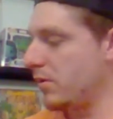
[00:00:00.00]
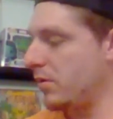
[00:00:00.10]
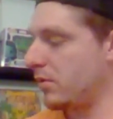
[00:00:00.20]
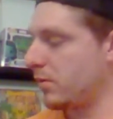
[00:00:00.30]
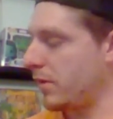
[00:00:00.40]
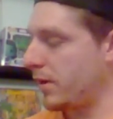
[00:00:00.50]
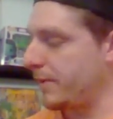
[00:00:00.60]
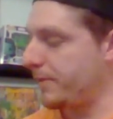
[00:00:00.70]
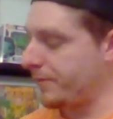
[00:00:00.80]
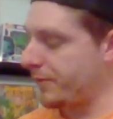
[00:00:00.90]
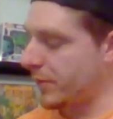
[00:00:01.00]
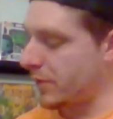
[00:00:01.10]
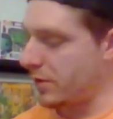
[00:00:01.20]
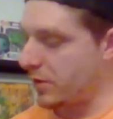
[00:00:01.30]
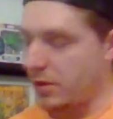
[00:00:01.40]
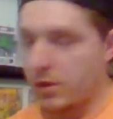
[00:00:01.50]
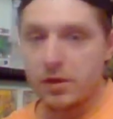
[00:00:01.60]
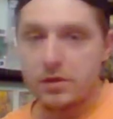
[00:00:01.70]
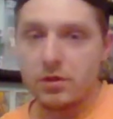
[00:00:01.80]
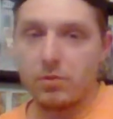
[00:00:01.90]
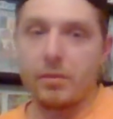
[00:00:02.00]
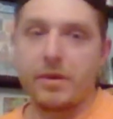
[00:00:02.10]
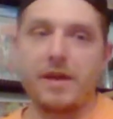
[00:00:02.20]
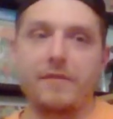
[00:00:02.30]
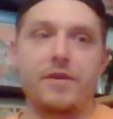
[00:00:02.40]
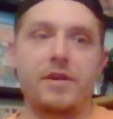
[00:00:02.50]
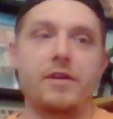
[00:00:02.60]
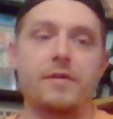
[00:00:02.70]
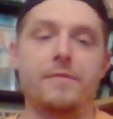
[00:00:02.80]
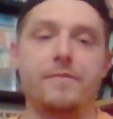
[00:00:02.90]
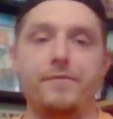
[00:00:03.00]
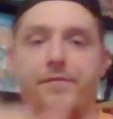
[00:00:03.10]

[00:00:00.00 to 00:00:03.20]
All right. So what we have here